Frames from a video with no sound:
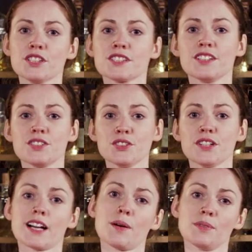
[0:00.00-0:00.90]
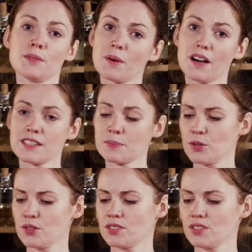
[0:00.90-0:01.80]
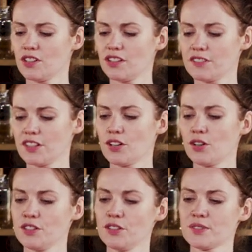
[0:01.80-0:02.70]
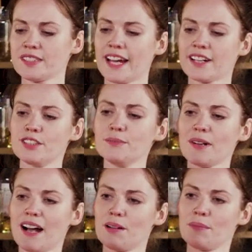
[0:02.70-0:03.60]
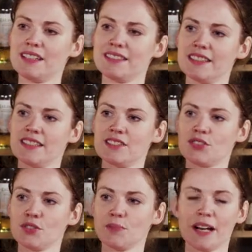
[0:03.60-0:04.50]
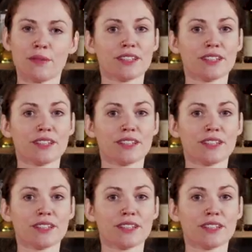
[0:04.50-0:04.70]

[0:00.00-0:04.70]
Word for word: just gonna do a couple of bar spoons of our oleosaccharum. Um, I did do mine